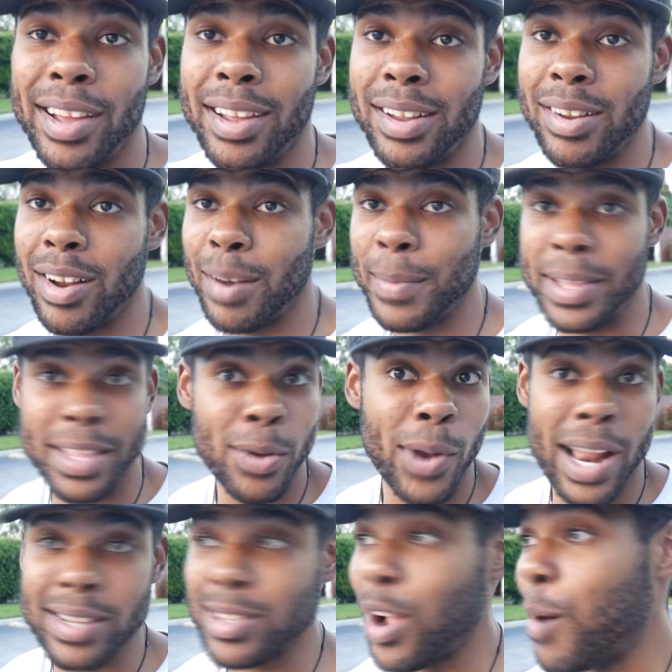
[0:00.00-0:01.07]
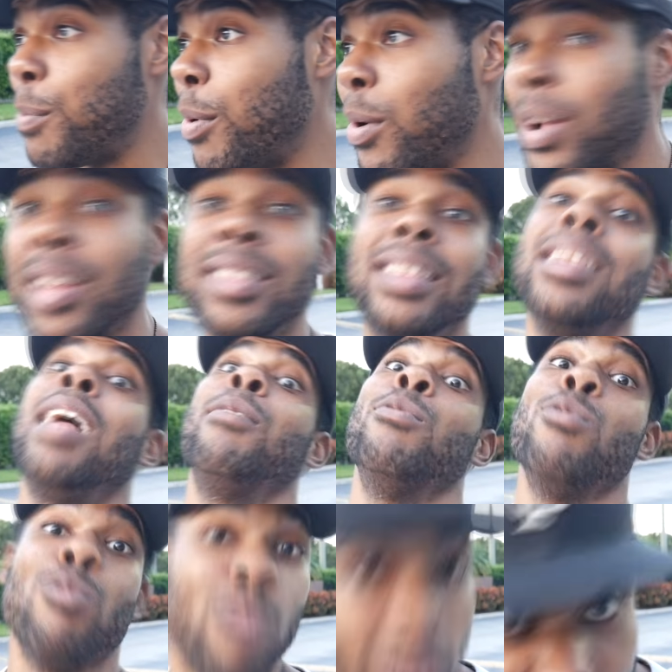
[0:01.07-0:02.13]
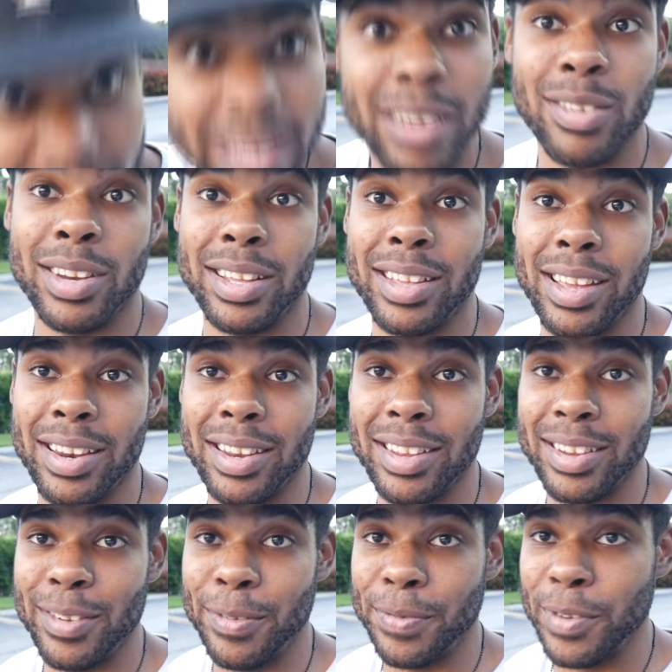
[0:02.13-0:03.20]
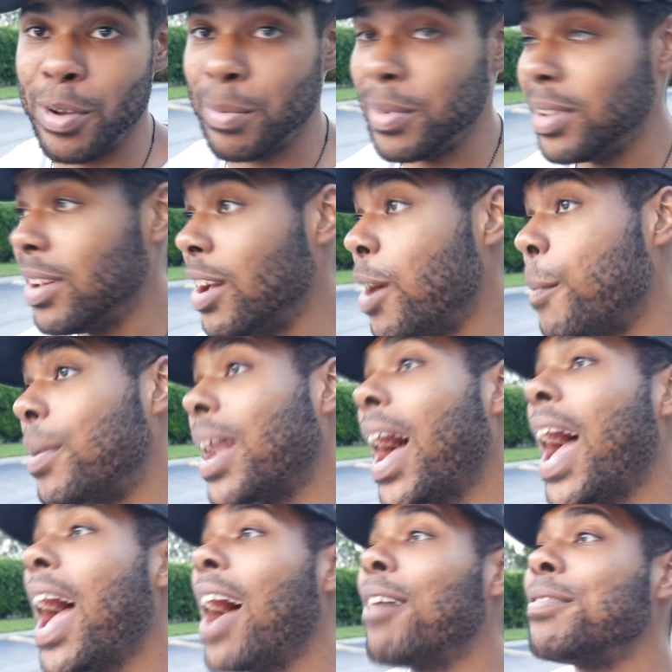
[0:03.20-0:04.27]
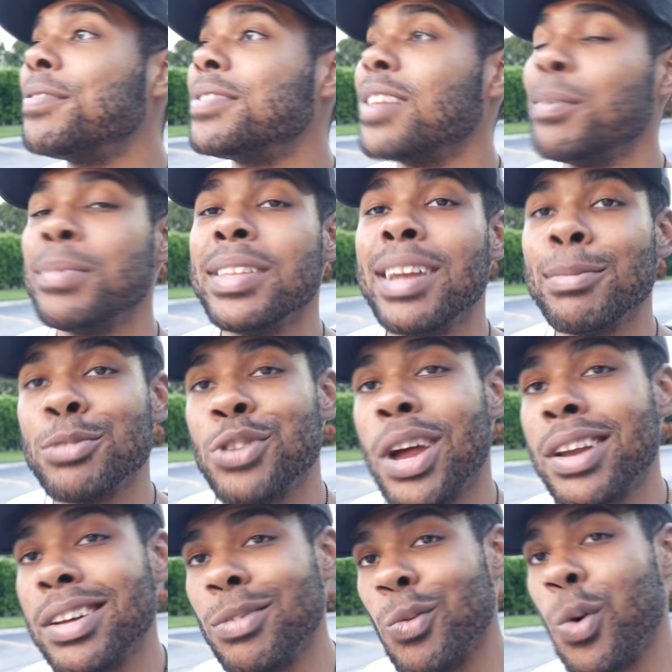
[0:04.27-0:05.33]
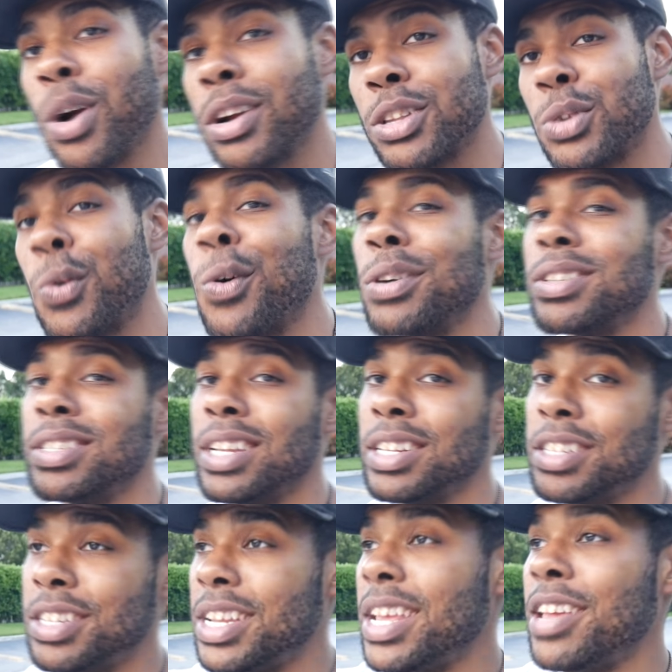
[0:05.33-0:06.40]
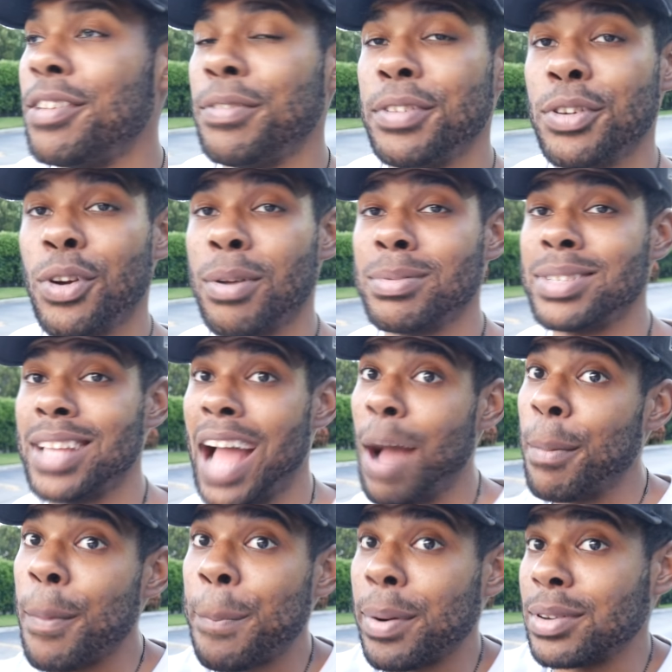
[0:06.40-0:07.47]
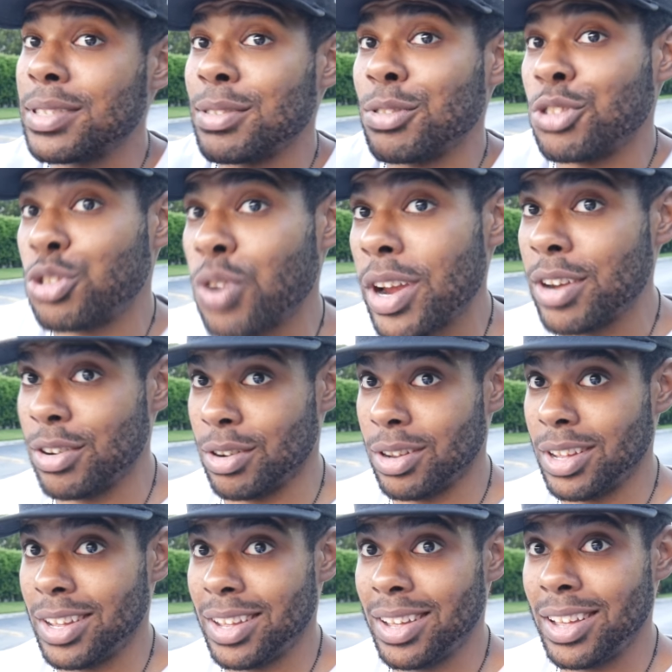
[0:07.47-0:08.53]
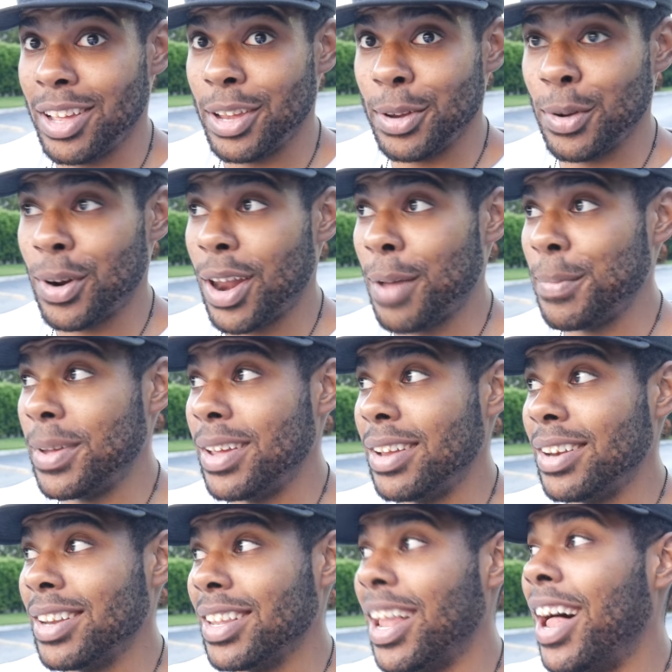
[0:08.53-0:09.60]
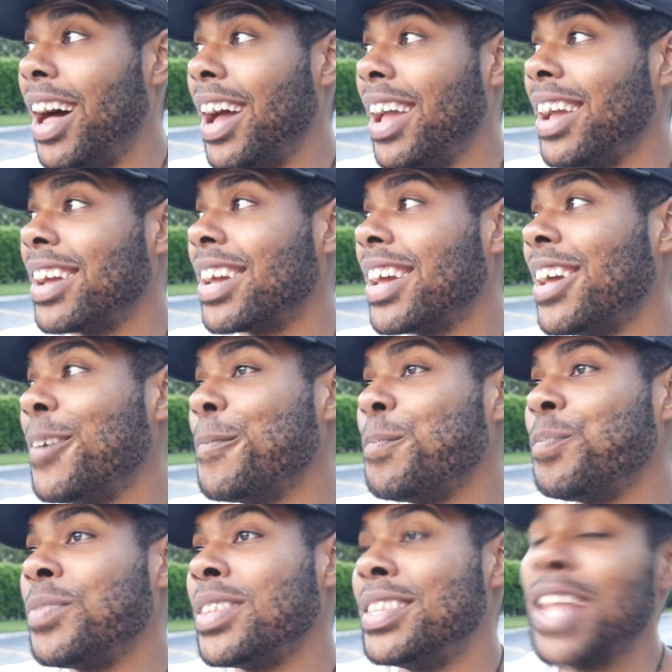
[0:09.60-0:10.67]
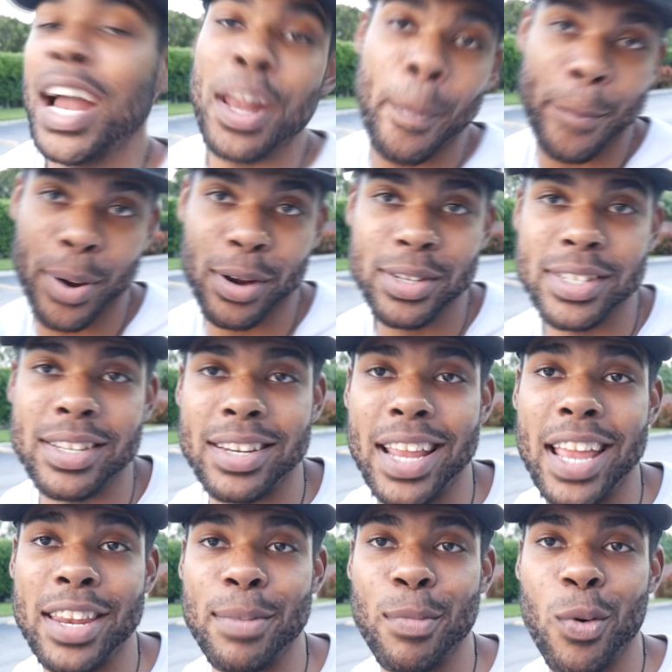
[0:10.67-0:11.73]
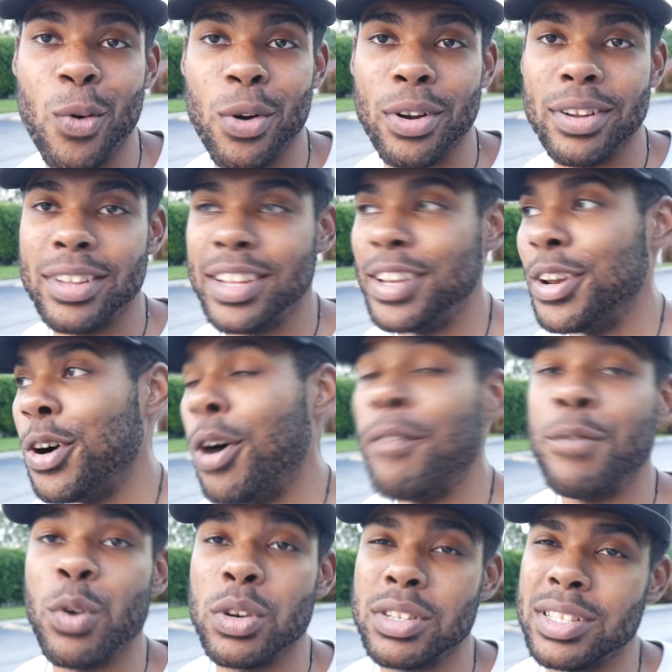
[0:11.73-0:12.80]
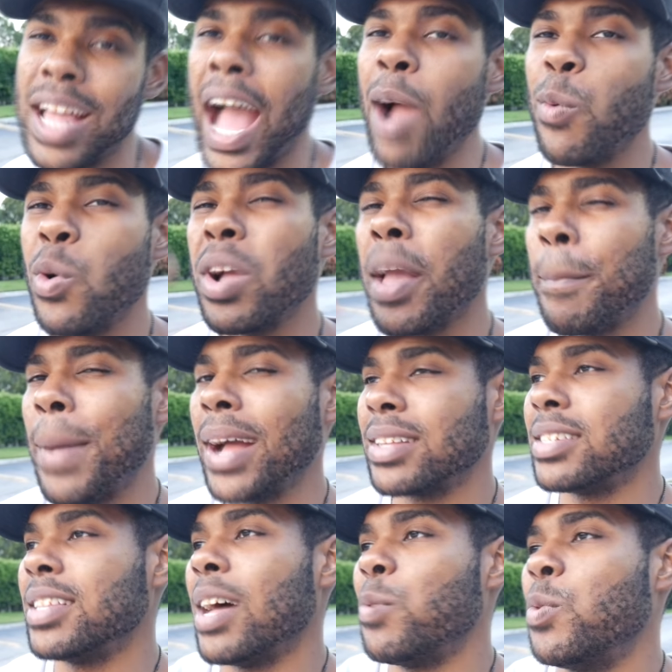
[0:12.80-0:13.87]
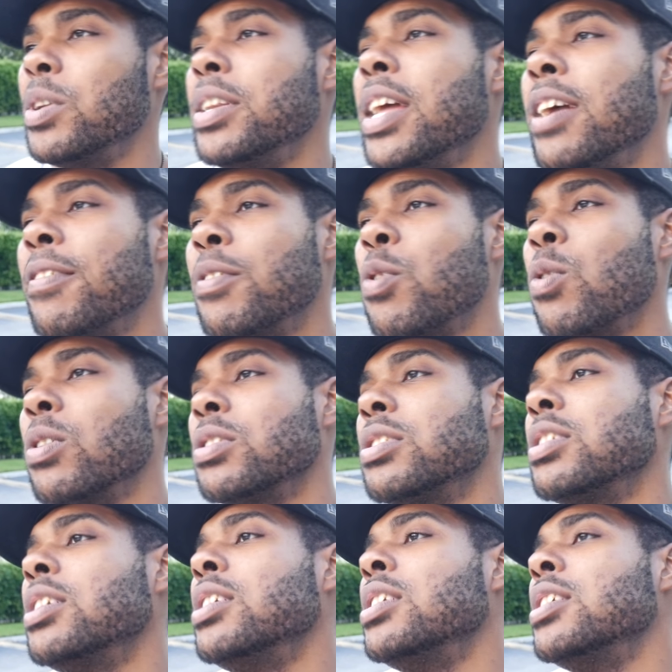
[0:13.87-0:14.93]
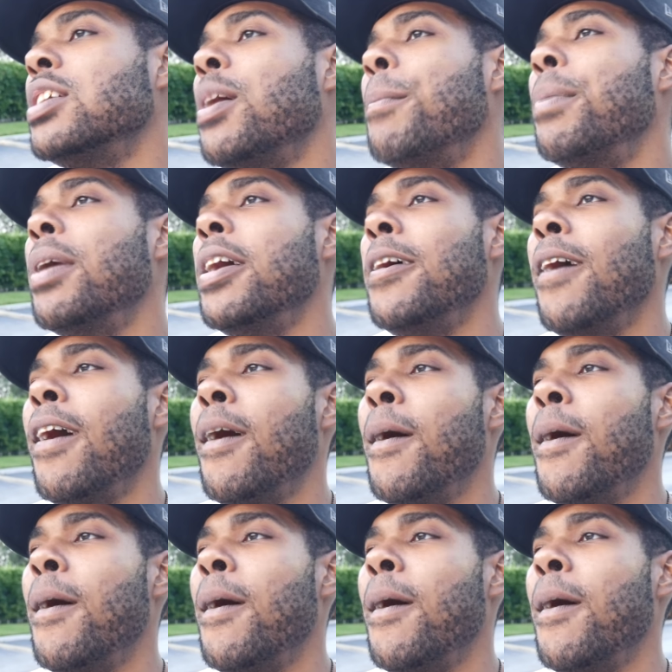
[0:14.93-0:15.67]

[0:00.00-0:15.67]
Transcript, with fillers: You know what I mean? Then when I start bulking, then I'm really gonna get it. You feel me? But I have something I'm trying to work toward and achieve. You know what I'm saying? I'm a personal trainer. You know what I mean? Like, not in person anymore. You know, unfortunately, I will get back to that one day, of course. But,